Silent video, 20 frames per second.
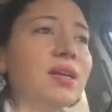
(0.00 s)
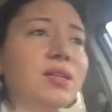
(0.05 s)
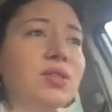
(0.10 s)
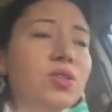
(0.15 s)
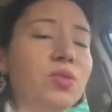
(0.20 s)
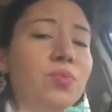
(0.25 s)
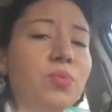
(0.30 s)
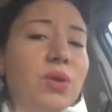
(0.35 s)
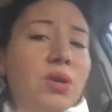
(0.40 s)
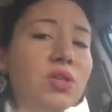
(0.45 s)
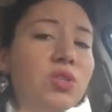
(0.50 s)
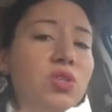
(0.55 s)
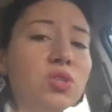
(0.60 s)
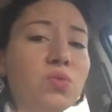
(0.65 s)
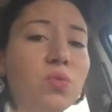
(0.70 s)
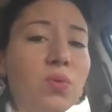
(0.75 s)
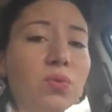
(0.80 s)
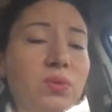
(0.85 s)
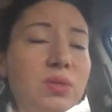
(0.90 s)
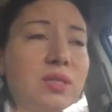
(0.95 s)
because your brain just
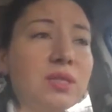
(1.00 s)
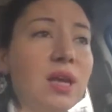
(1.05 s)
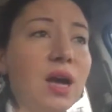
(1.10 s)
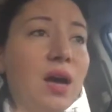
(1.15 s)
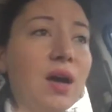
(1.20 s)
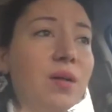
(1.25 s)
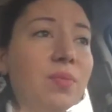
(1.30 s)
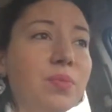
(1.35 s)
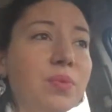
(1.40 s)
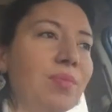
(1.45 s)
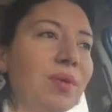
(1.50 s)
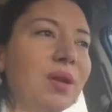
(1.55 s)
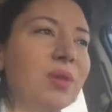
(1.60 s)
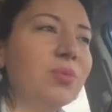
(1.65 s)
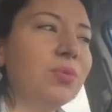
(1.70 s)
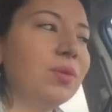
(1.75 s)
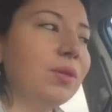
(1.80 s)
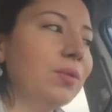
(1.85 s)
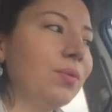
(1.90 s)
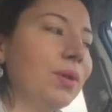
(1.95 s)
won't stop. But I
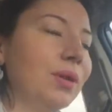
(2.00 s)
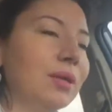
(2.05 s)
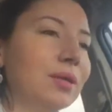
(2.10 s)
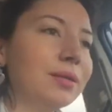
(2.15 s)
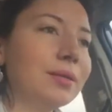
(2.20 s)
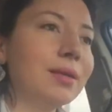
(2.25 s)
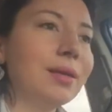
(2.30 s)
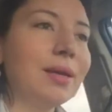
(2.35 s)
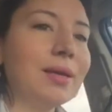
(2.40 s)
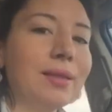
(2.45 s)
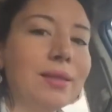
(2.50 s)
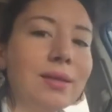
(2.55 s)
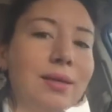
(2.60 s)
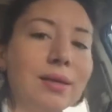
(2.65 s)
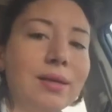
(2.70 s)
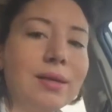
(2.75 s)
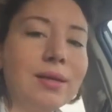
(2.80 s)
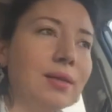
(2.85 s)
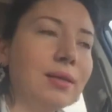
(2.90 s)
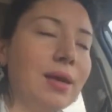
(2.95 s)
really wanted to get
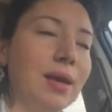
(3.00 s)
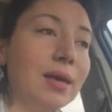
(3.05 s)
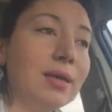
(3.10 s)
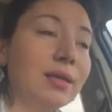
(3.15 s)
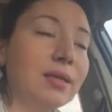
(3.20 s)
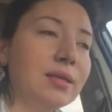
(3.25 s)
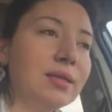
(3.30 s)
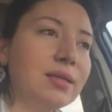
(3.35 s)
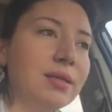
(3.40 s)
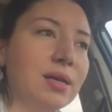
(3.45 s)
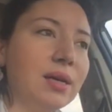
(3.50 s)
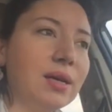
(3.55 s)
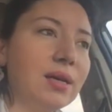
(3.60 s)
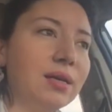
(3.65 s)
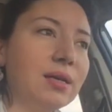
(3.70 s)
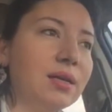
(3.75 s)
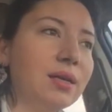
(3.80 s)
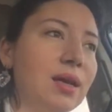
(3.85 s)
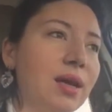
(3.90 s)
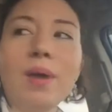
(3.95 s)
the edit
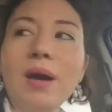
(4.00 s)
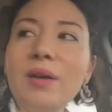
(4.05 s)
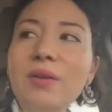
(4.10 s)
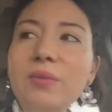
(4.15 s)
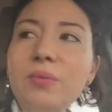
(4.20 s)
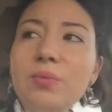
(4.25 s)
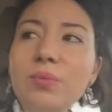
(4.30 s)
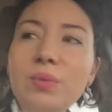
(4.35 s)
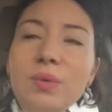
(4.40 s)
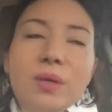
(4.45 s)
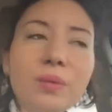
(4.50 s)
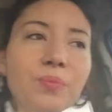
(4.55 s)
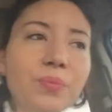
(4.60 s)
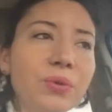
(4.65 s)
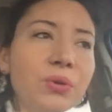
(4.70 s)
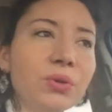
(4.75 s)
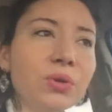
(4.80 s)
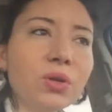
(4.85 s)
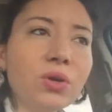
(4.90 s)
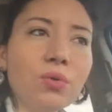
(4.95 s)
done. My
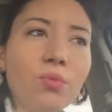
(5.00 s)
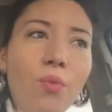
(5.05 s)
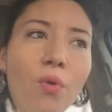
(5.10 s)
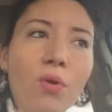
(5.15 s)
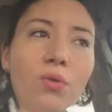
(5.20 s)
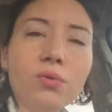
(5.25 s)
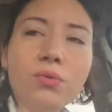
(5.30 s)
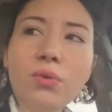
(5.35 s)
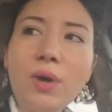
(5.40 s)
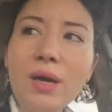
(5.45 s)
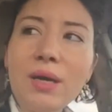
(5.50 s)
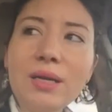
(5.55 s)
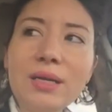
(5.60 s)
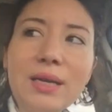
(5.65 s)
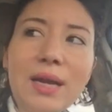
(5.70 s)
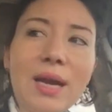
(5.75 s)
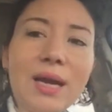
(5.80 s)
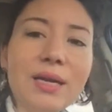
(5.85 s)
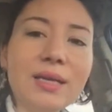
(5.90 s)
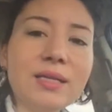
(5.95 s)
computer won't
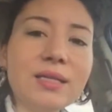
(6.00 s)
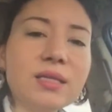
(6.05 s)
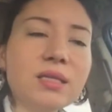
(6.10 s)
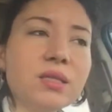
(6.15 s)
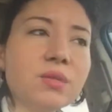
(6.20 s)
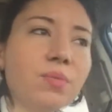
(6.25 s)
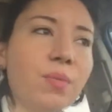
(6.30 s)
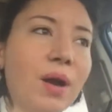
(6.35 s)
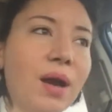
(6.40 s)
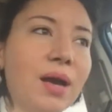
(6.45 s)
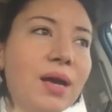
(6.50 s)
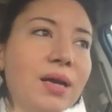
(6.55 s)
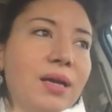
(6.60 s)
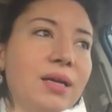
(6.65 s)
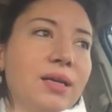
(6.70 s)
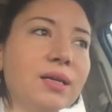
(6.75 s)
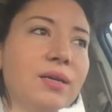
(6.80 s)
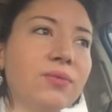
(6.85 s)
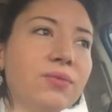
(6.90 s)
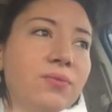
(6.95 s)
recognize
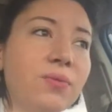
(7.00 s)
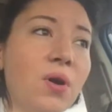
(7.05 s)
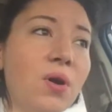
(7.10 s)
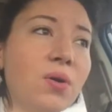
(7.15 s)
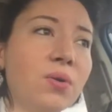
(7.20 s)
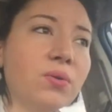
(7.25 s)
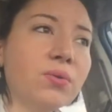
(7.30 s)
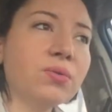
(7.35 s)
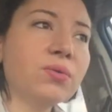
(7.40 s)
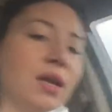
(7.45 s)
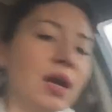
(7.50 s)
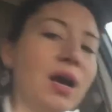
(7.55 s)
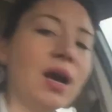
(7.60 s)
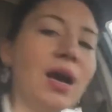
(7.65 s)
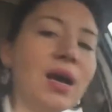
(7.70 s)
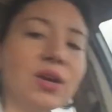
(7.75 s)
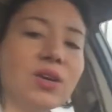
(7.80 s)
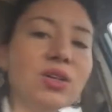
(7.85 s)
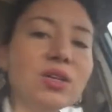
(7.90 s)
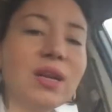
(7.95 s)
my phone.
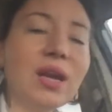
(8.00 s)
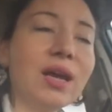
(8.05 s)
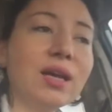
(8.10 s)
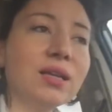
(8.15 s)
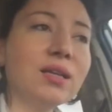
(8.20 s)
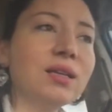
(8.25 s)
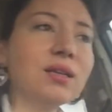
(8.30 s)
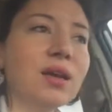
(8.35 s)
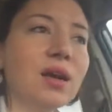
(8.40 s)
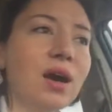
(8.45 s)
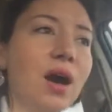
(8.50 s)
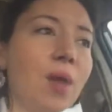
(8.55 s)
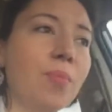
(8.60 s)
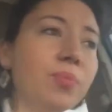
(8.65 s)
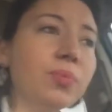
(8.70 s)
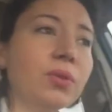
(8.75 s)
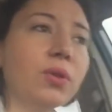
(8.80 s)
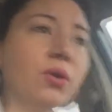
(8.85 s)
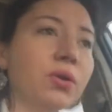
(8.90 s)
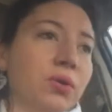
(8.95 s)
I could not
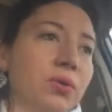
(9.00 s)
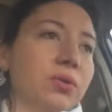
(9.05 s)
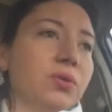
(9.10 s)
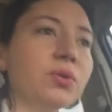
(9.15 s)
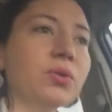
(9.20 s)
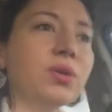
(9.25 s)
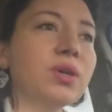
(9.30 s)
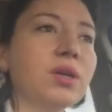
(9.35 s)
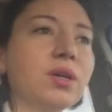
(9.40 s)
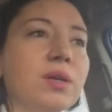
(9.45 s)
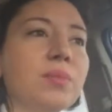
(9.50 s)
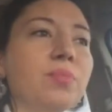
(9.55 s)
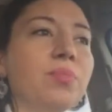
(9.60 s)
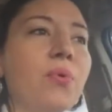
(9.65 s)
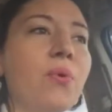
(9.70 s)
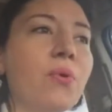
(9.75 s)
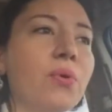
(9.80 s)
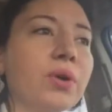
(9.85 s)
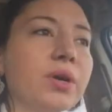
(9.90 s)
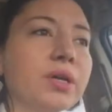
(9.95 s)
upload or
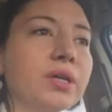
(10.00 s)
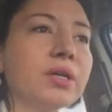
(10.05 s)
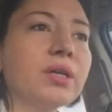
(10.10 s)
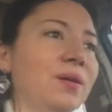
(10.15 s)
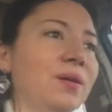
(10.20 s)
import.